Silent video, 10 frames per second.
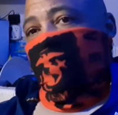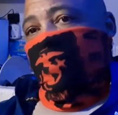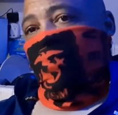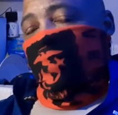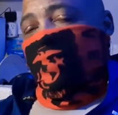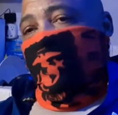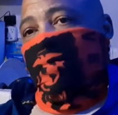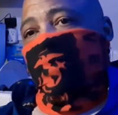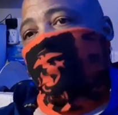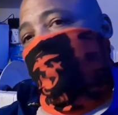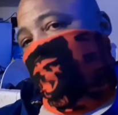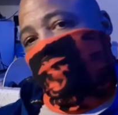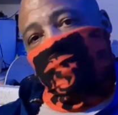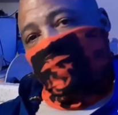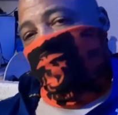Whereas 9mm,
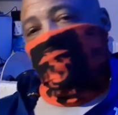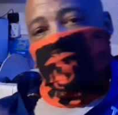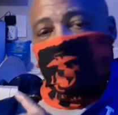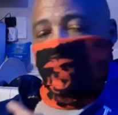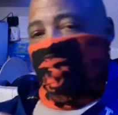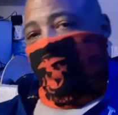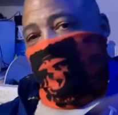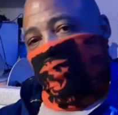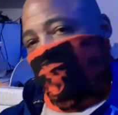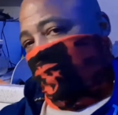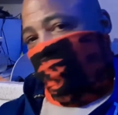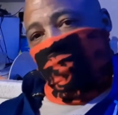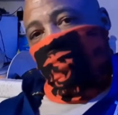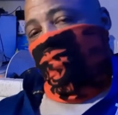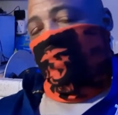it could pass right through
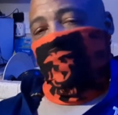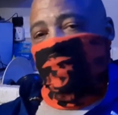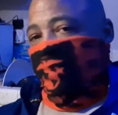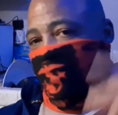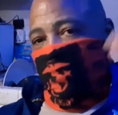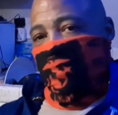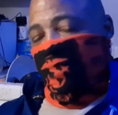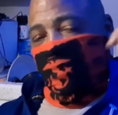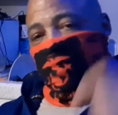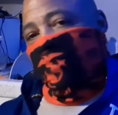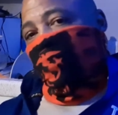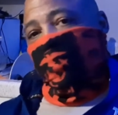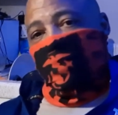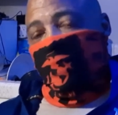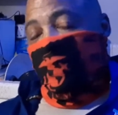because it's
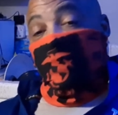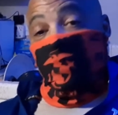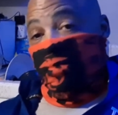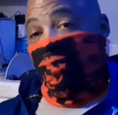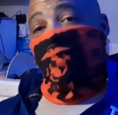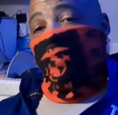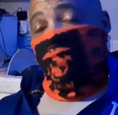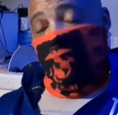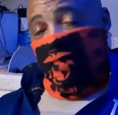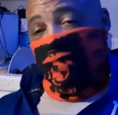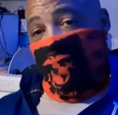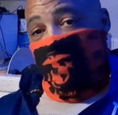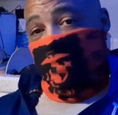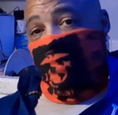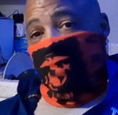supersonic and is moving very
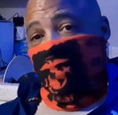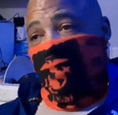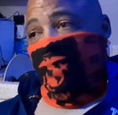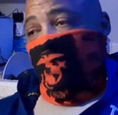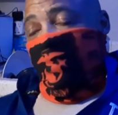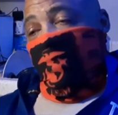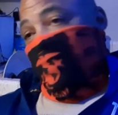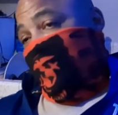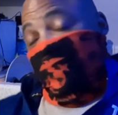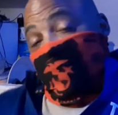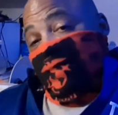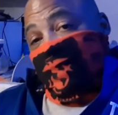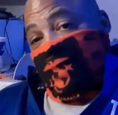fast. I like